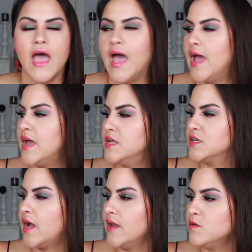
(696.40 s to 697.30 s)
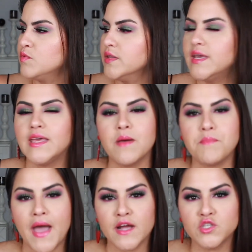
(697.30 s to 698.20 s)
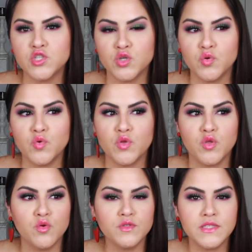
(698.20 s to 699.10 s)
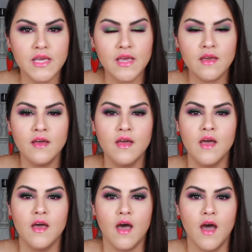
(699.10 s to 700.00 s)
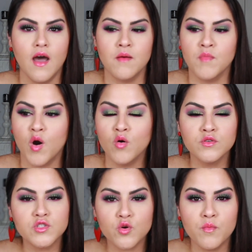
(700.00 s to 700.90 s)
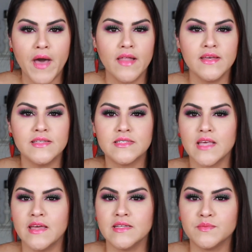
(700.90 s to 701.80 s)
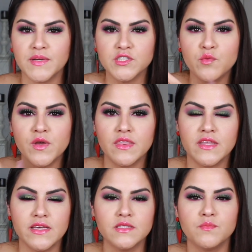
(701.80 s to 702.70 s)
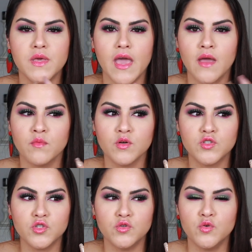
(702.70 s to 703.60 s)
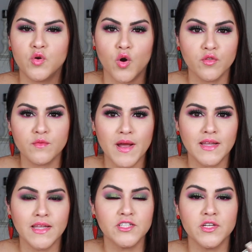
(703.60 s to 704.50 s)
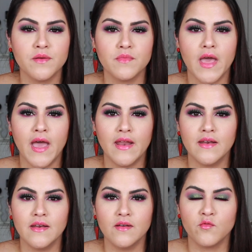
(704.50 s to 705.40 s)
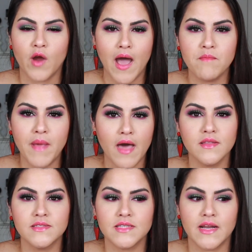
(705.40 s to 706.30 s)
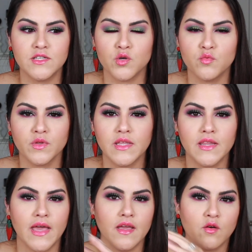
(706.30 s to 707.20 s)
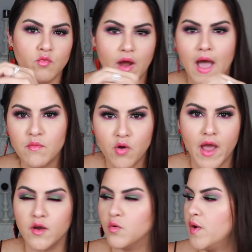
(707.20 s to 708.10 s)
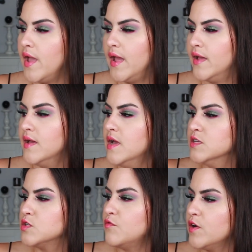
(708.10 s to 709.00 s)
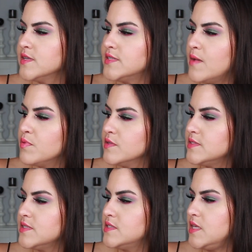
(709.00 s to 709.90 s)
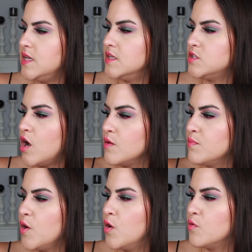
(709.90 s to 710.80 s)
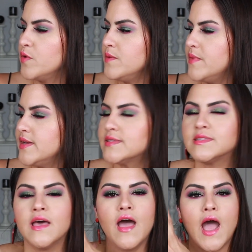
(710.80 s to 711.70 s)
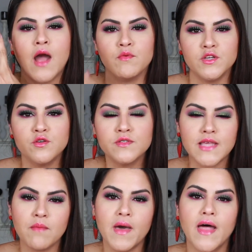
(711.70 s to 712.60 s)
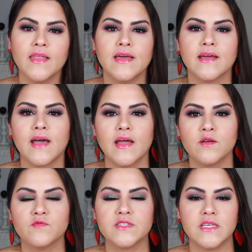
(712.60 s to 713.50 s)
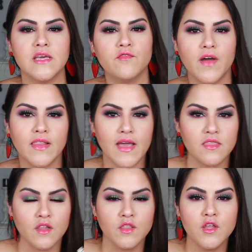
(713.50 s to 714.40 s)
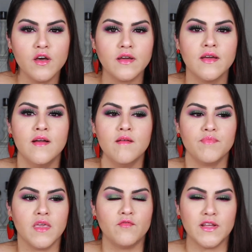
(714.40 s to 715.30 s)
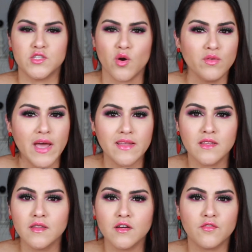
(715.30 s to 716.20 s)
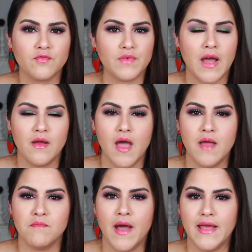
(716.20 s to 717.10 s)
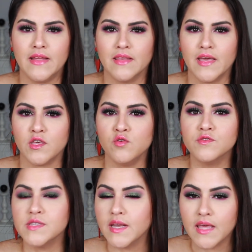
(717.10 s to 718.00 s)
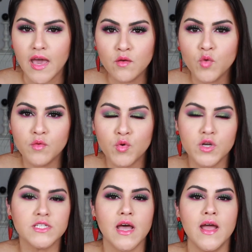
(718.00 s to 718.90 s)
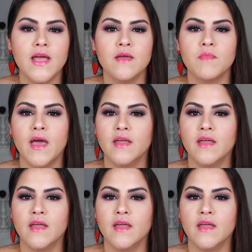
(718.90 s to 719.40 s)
And kind of really get back to using old school palettes, and especially with this, be able to go through my collection and grab palettes that I don't really like grab right away. So for example, this is the Tarte Pro Remix. I would use that palette, kind of see if I like the look. If I don't like the look, I might like use it again one more time.